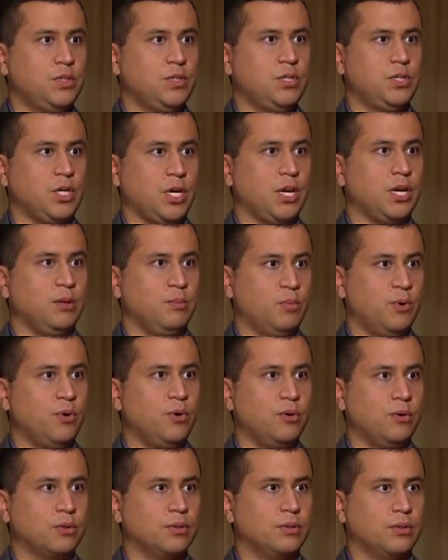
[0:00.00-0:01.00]
Johnny
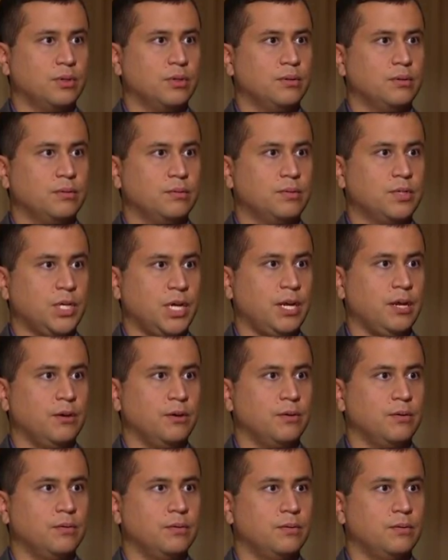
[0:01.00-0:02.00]
Polk
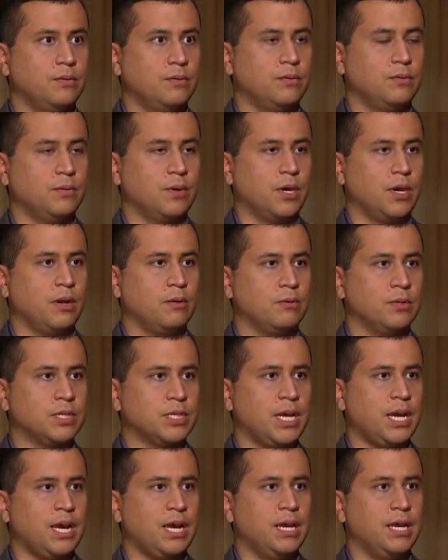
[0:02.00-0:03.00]
jail where I
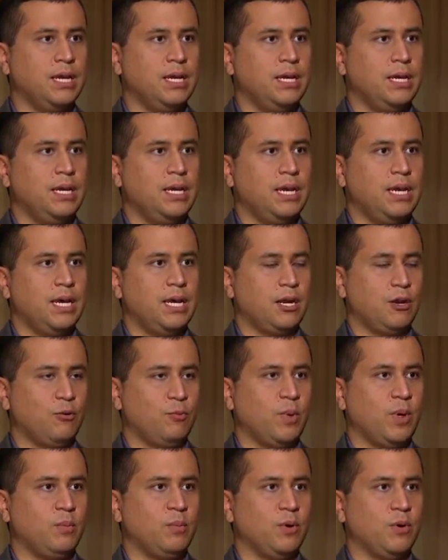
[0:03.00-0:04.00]
was at, and I
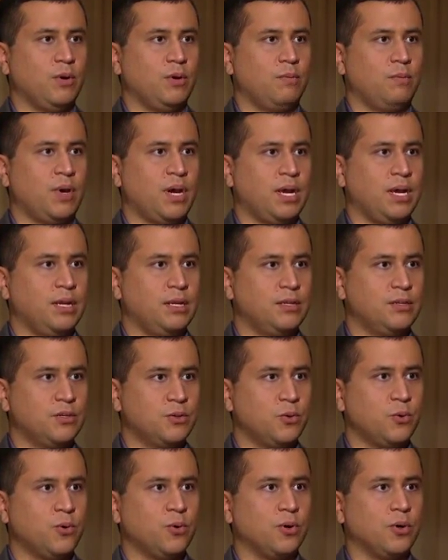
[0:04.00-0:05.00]
remember on my
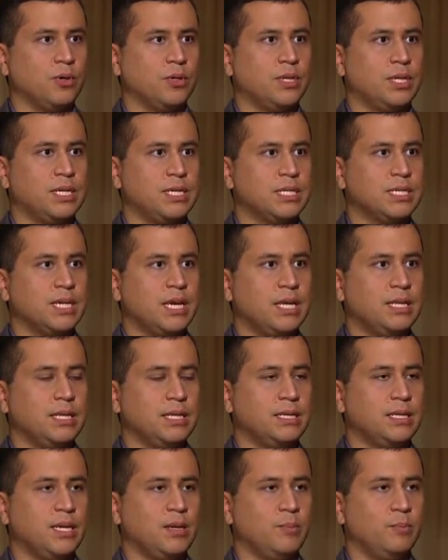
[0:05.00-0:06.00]
tour they said
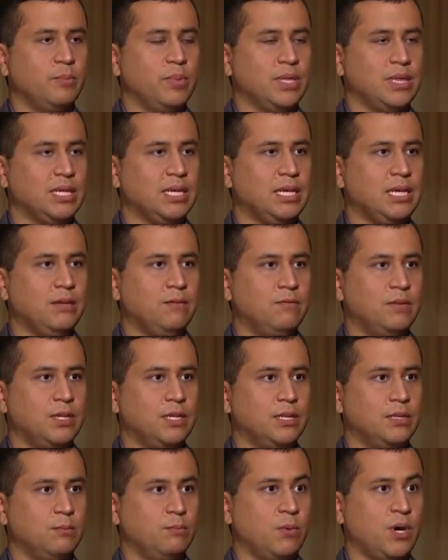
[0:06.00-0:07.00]
that they believed
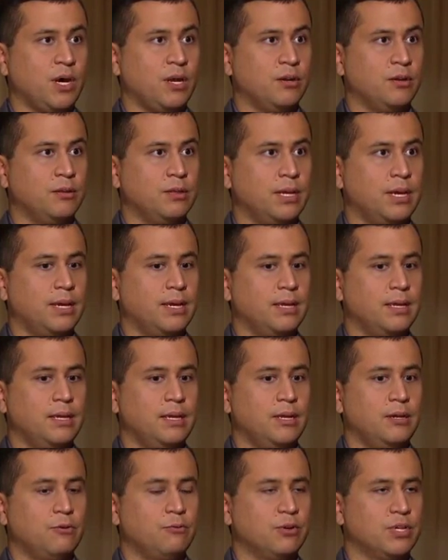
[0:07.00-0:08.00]
in the motto that
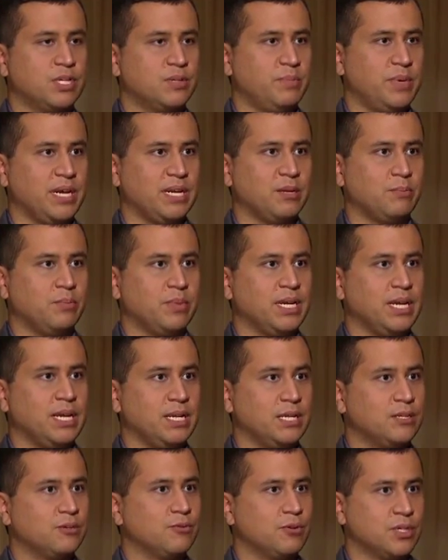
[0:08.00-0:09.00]
respect
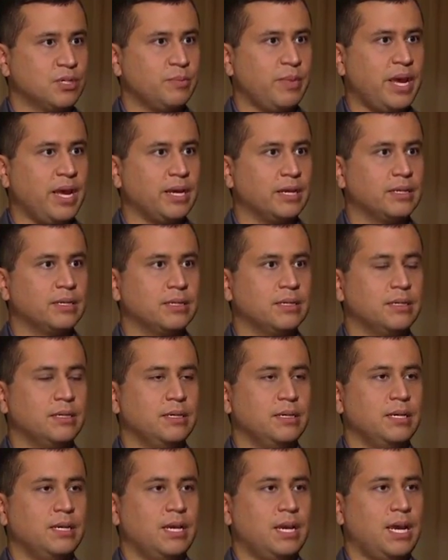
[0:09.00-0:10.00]
begets respect.
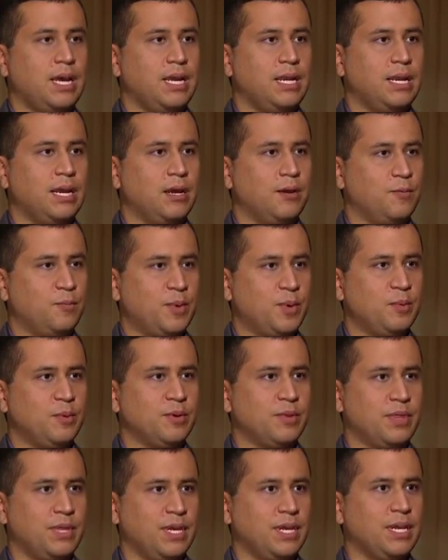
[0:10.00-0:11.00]
And I
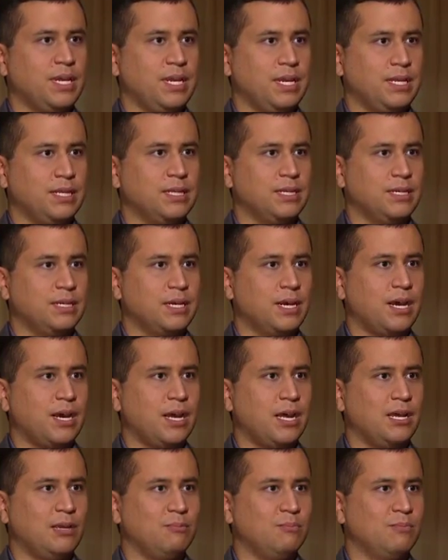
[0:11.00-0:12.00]
remember thinking at the
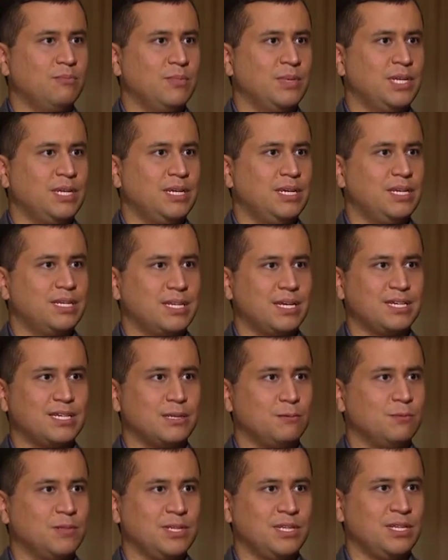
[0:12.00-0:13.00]
time, is that
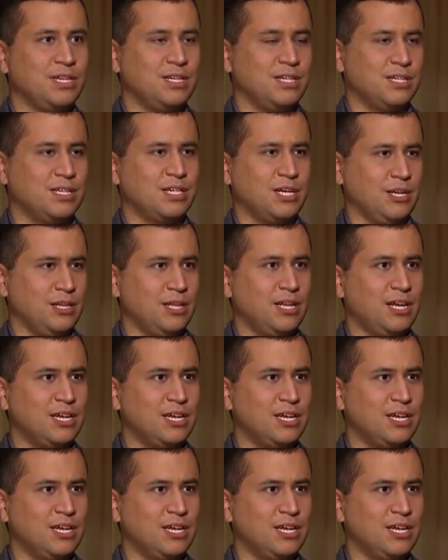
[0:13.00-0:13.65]
something they just tell